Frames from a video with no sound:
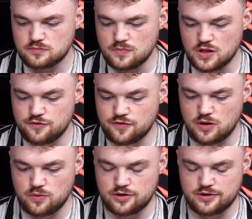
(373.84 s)
if
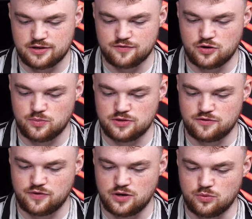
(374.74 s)
our
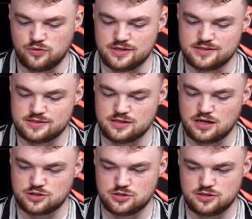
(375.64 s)
environmental variable is
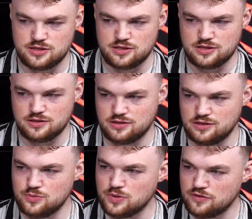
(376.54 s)
actually in
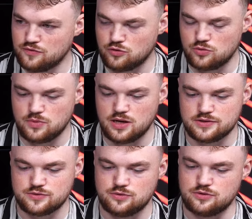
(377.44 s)
email
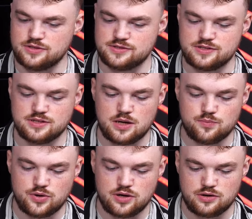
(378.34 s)
format, or is a
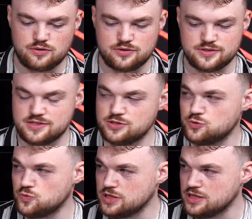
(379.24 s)
number, or is a
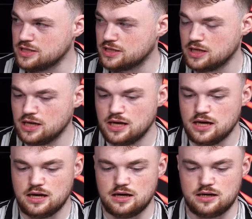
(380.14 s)
string.
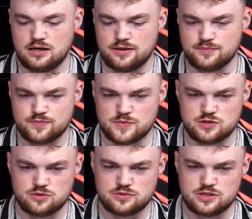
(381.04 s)

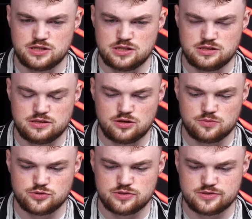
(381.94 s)
So the
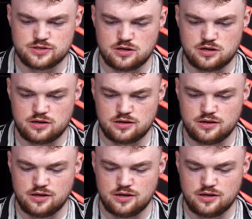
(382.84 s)
options are